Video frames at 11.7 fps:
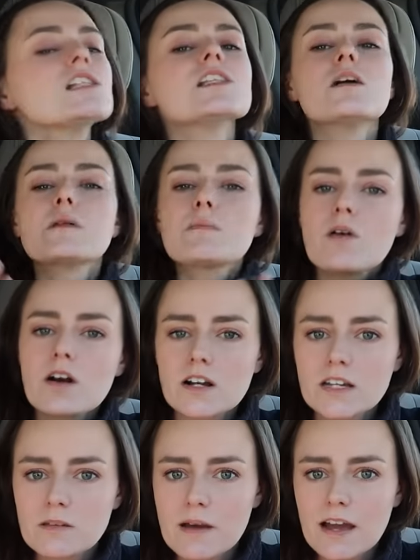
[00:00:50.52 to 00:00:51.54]
Let me
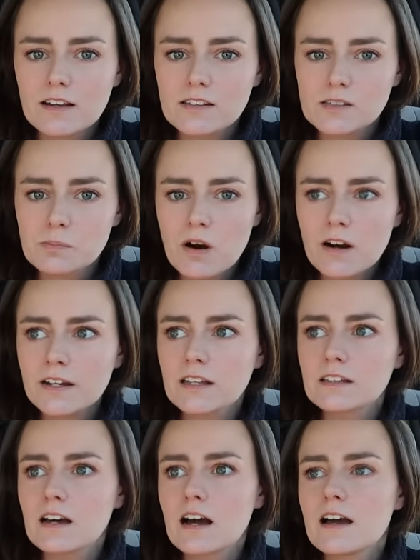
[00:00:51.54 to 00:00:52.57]
park in the back of this
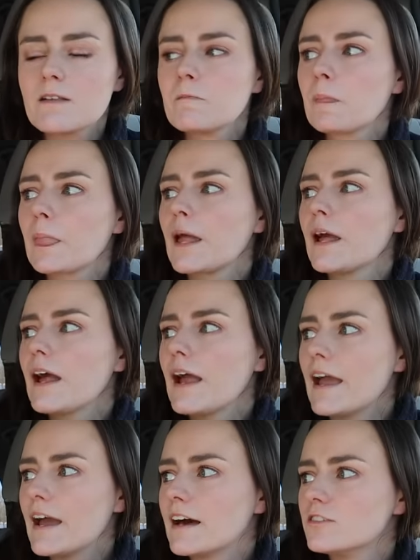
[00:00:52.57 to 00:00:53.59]
parking lot
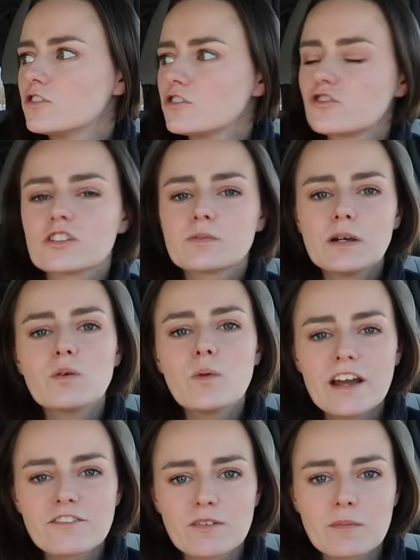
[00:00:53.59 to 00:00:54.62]
and just be
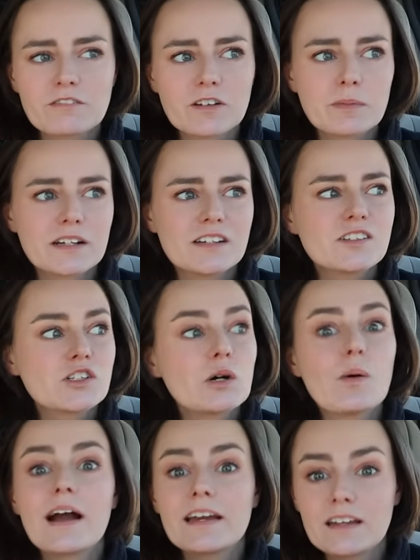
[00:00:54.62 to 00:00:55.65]
away from everybody
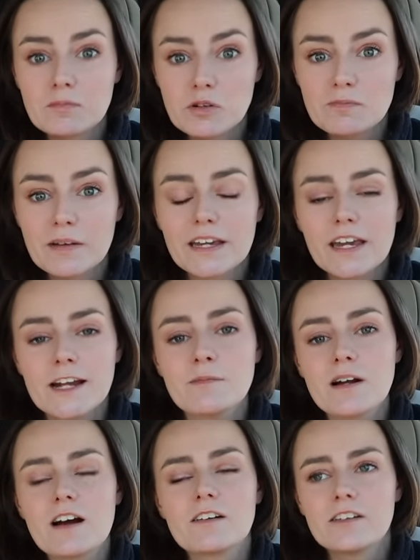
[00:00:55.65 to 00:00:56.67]
so I can put my
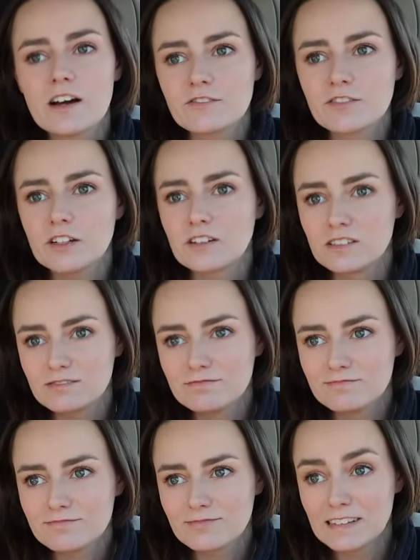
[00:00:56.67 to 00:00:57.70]
camera out and not feel
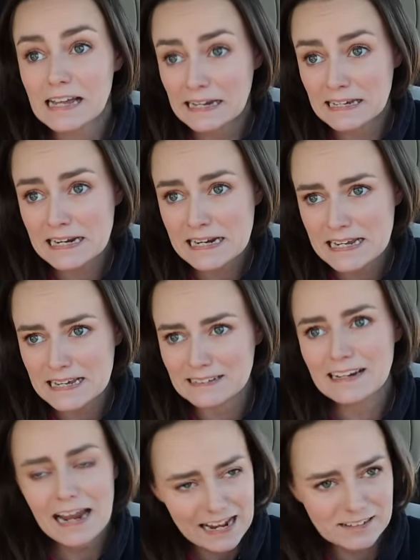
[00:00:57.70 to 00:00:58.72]
like an idiot,
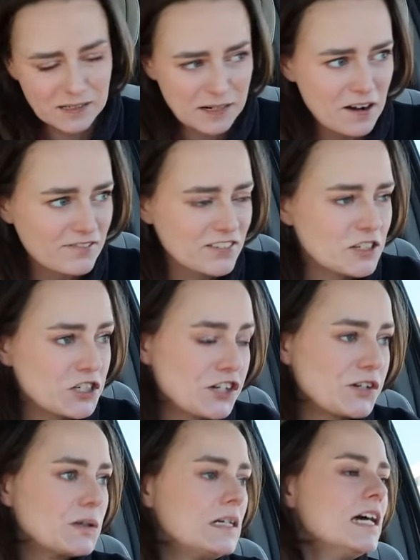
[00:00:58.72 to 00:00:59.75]
as I often
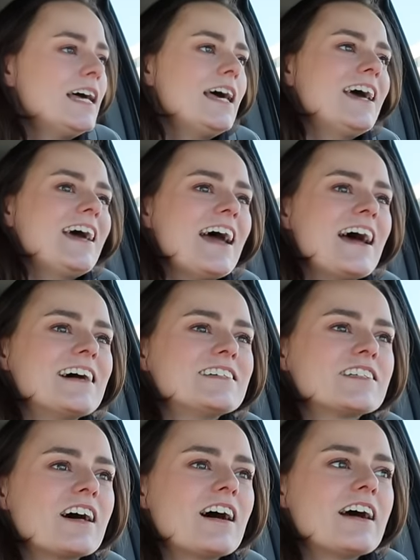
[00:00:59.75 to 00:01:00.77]
do.
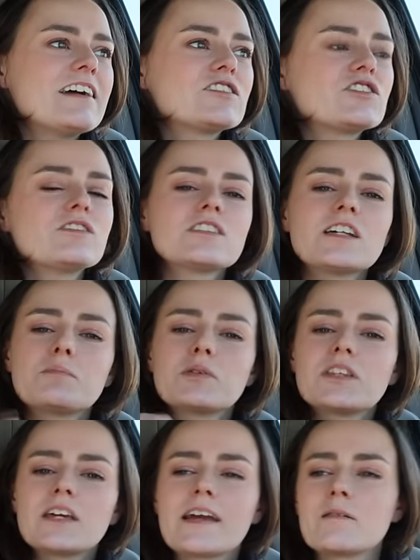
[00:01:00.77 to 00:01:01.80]
And uh, as soon as I
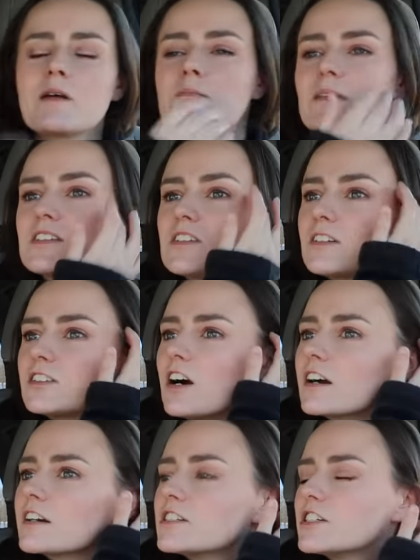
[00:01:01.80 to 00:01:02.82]
put the camera up, I start
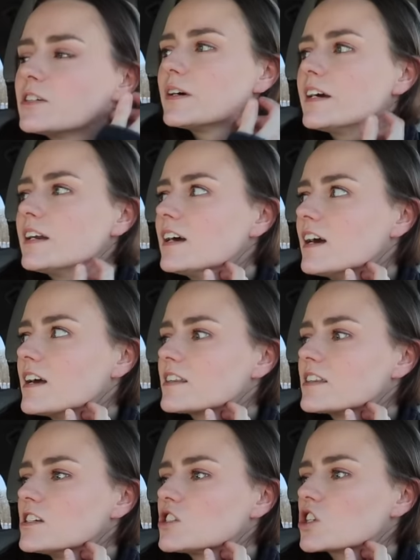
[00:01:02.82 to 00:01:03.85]
talking it
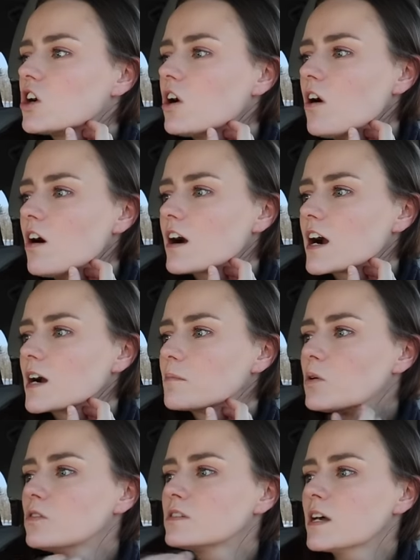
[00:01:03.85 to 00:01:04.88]
this car
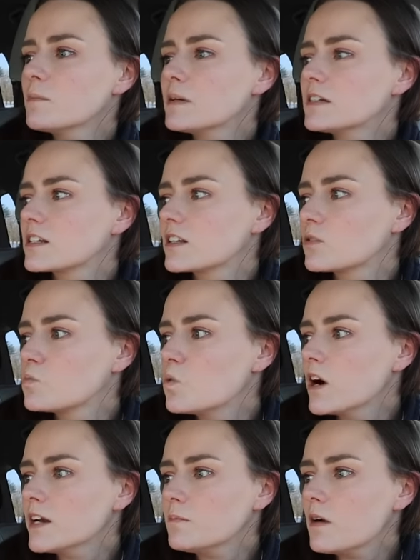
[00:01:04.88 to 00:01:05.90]
pulls up into the
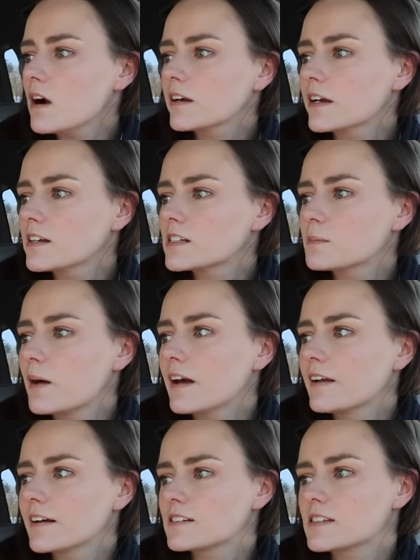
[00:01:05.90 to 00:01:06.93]
one parking
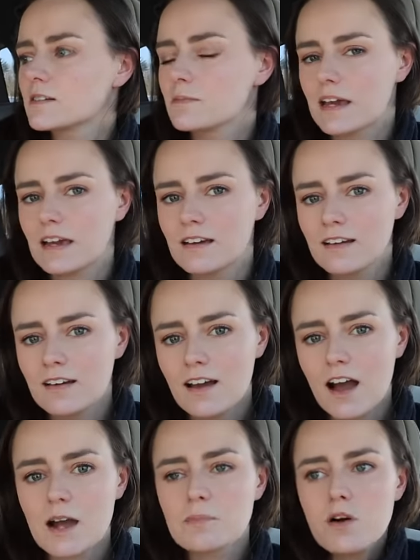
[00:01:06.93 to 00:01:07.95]
spot next to me.
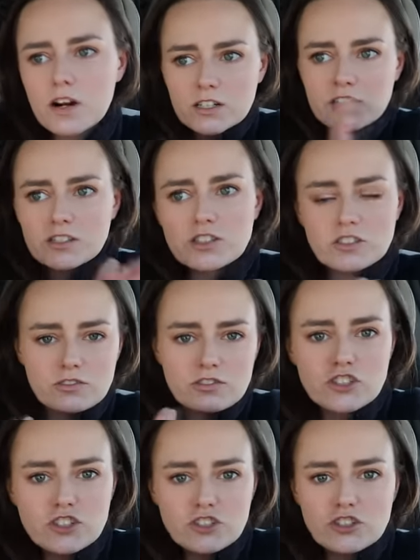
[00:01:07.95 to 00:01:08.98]
I parked
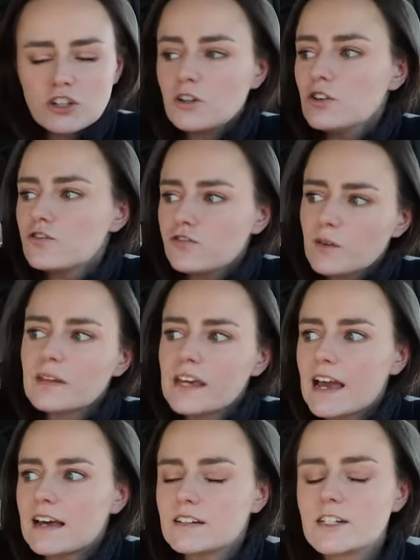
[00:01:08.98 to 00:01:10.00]
two from
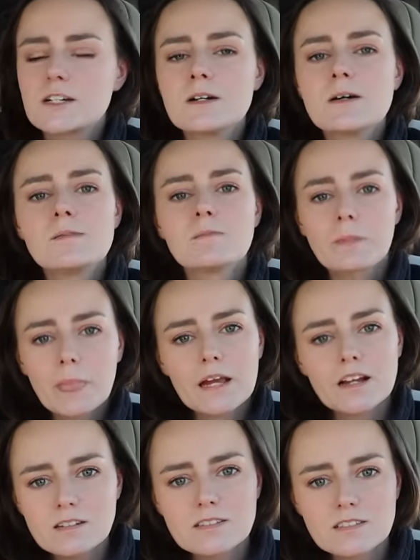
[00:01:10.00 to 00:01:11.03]
the end
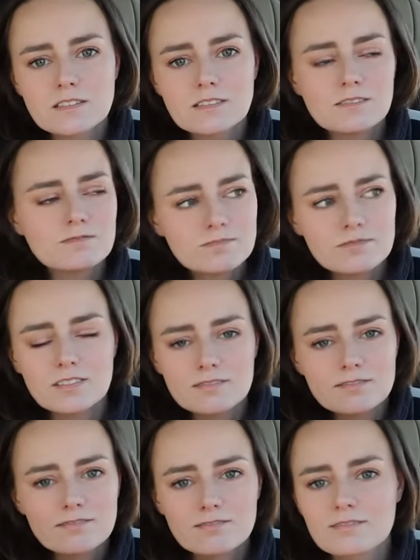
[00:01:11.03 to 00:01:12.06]
because
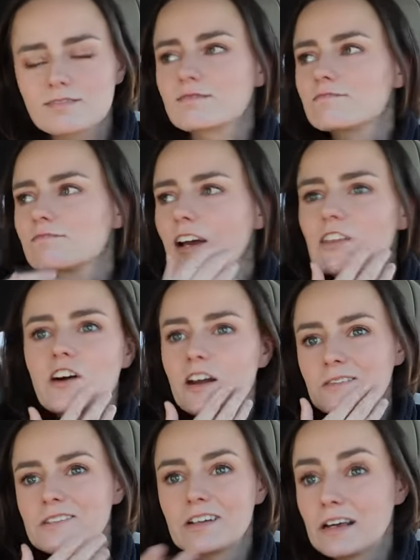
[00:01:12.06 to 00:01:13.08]
I thought
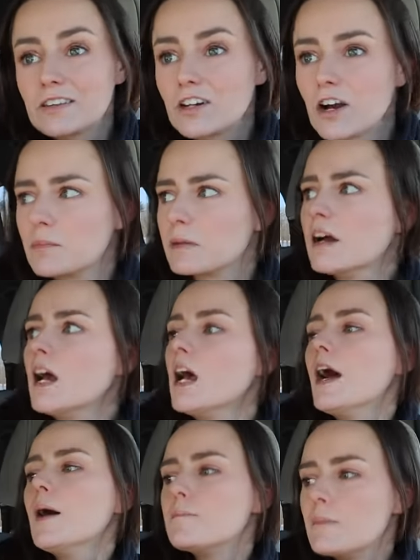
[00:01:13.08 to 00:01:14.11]
I was going to hit the curb.
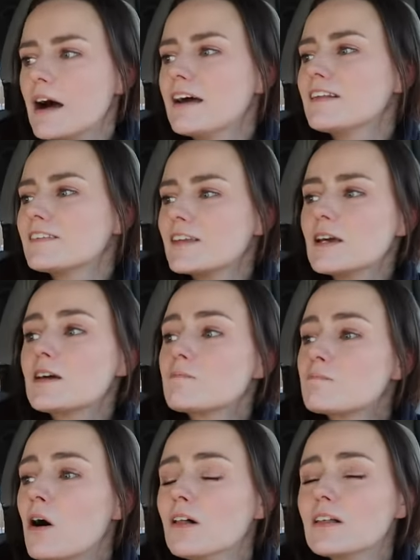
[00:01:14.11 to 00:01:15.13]
But they
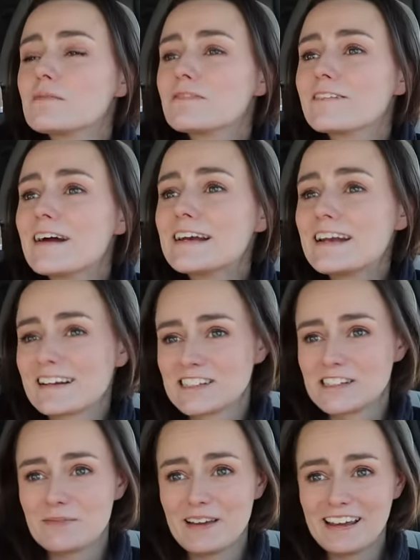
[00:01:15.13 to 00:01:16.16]
pull up right
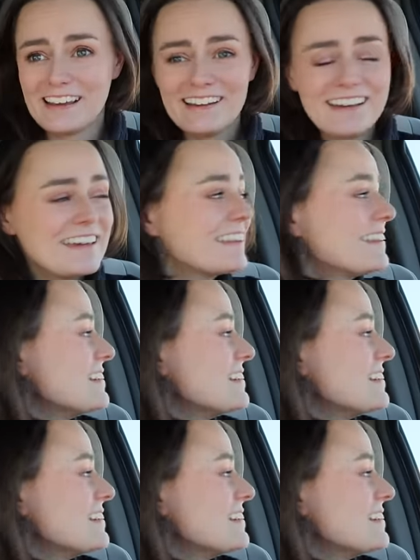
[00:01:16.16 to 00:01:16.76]
next to me in